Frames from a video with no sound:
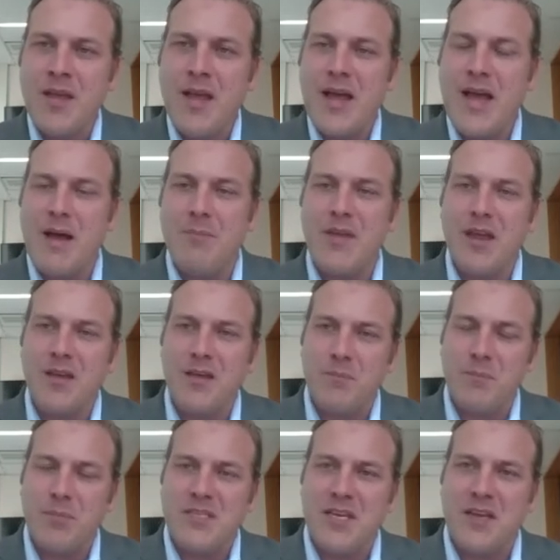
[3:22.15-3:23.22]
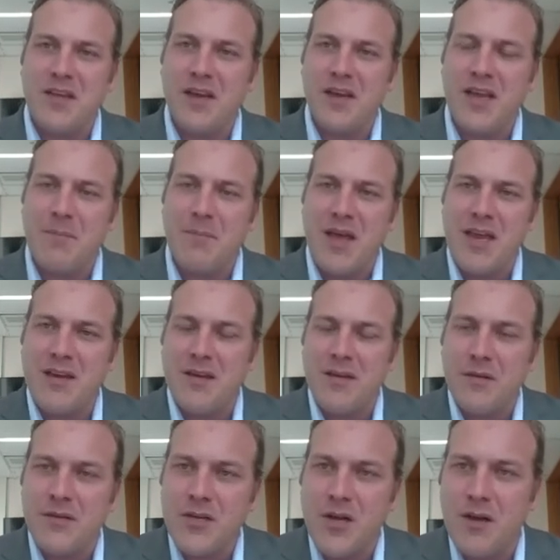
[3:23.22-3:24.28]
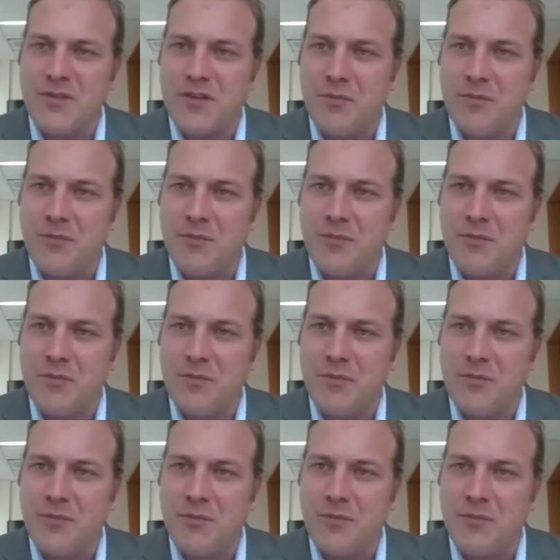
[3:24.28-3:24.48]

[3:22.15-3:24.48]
that can particularly meet times